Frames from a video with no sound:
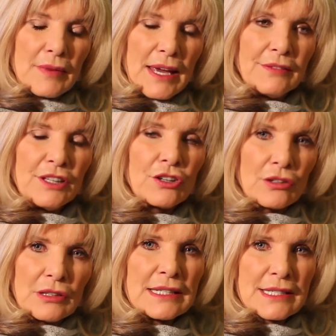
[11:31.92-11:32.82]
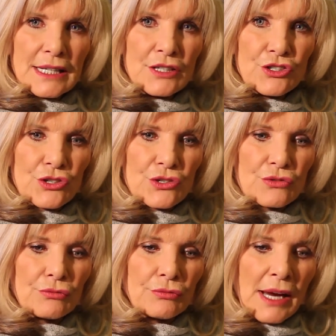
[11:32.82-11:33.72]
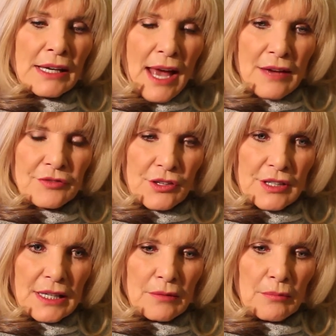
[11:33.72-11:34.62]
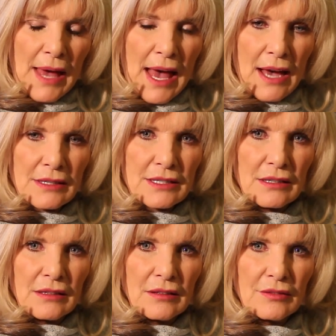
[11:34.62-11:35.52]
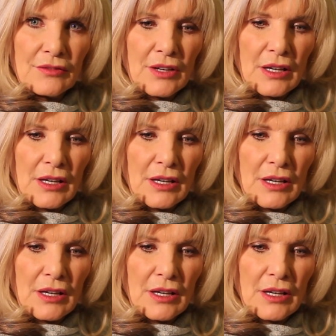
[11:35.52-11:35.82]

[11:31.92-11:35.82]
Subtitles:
In the early stages, right after the impact of